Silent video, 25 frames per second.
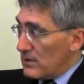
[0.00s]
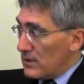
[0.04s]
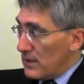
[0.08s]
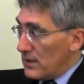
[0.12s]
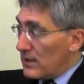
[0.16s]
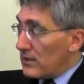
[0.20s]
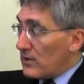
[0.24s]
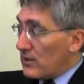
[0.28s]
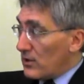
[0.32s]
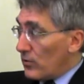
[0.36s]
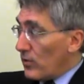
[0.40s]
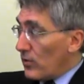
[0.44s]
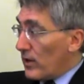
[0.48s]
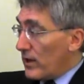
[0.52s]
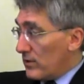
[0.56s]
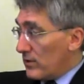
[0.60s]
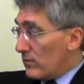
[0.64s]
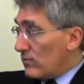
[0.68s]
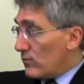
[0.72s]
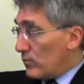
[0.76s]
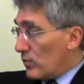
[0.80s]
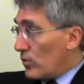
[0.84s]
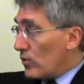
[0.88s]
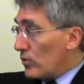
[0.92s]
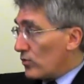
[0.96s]
in the Great
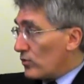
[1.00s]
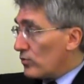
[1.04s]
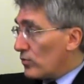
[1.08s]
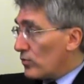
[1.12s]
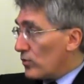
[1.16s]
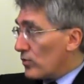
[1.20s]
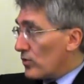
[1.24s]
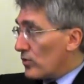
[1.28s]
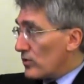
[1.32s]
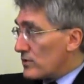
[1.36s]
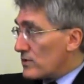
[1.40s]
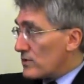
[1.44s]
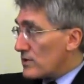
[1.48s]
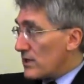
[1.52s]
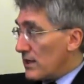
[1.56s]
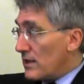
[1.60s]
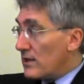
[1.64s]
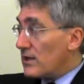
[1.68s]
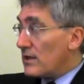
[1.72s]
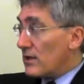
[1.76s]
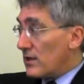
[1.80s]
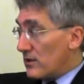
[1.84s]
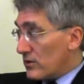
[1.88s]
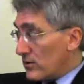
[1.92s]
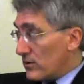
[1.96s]
World Wars
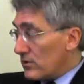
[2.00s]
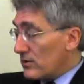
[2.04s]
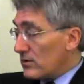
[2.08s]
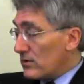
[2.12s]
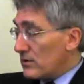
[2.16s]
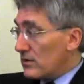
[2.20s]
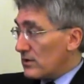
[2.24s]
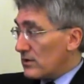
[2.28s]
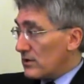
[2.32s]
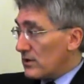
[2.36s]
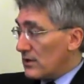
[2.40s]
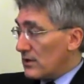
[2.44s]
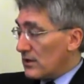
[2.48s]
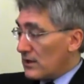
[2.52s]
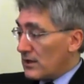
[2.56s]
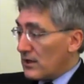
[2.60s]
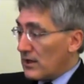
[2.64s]
and in other uh,